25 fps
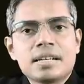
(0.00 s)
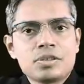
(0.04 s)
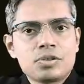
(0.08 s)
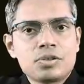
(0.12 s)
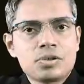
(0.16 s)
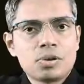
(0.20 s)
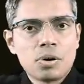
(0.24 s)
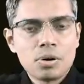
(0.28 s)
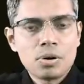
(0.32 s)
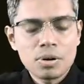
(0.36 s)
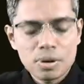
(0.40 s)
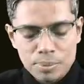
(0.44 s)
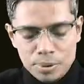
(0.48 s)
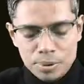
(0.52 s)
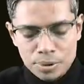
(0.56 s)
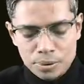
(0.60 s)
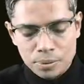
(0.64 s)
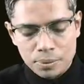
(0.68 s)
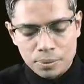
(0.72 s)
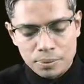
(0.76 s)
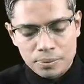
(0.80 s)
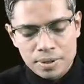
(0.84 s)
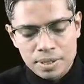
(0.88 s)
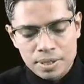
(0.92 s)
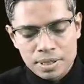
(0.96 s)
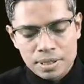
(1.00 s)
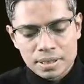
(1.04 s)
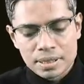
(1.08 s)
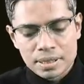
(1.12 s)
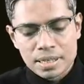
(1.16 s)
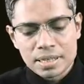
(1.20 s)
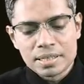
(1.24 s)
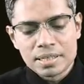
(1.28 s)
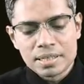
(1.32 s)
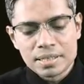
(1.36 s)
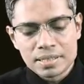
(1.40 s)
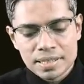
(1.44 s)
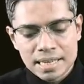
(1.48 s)
So all of you know
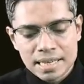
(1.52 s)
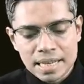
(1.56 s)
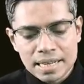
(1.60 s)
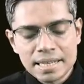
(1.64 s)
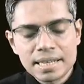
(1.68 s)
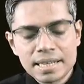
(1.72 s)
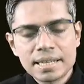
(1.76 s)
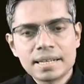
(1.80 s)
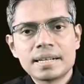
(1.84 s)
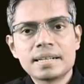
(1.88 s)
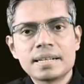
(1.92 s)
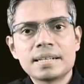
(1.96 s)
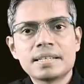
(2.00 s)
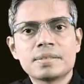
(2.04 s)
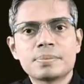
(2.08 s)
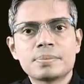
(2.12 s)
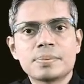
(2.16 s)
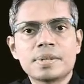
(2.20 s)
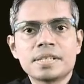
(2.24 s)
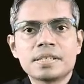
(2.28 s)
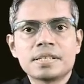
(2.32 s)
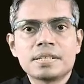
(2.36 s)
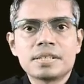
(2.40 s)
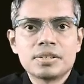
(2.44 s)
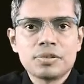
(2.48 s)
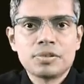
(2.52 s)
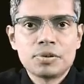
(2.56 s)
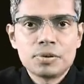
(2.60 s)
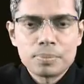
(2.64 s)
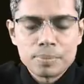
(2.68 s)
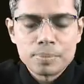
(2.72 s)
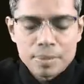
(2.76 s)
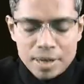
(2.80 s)
that this kallikrein is present in your